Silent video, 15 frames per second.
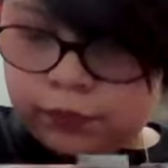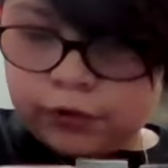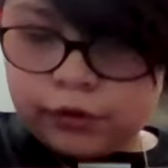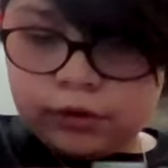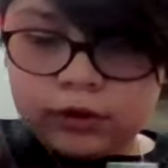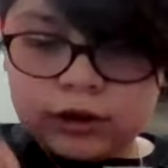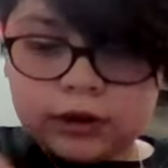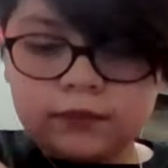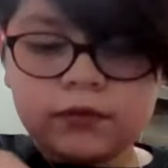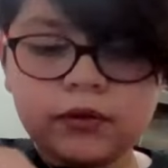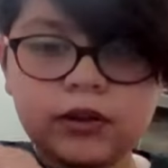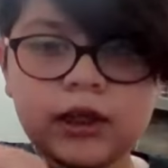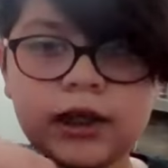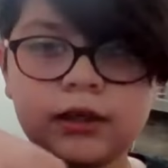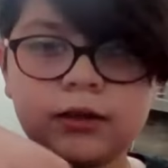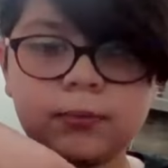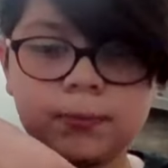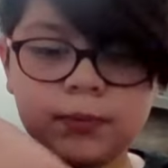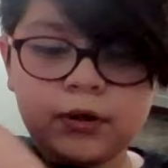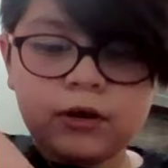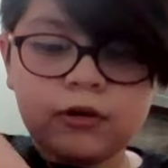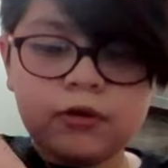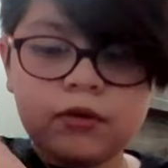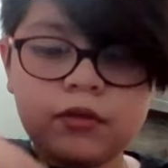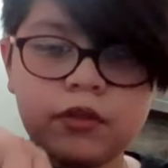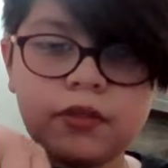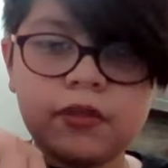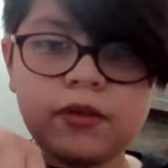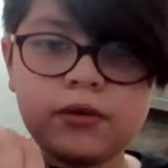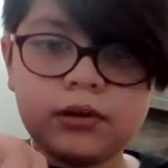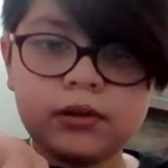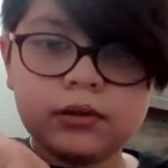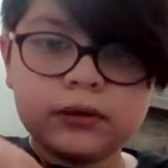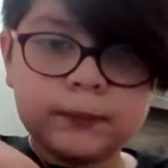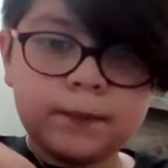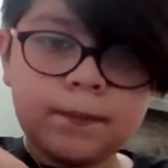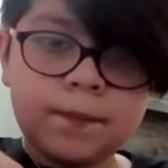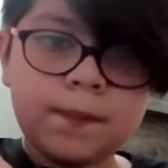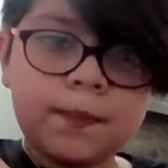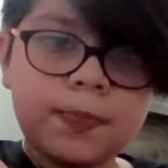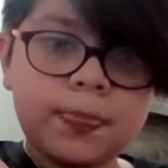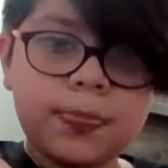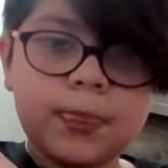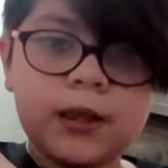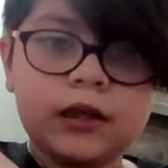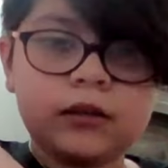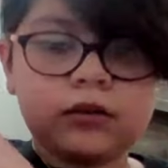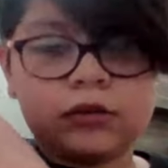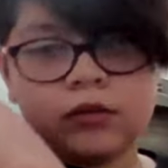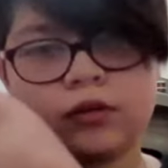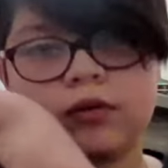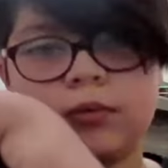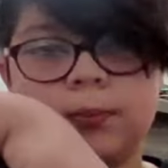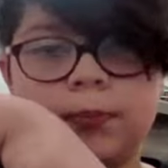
Or if you like both, do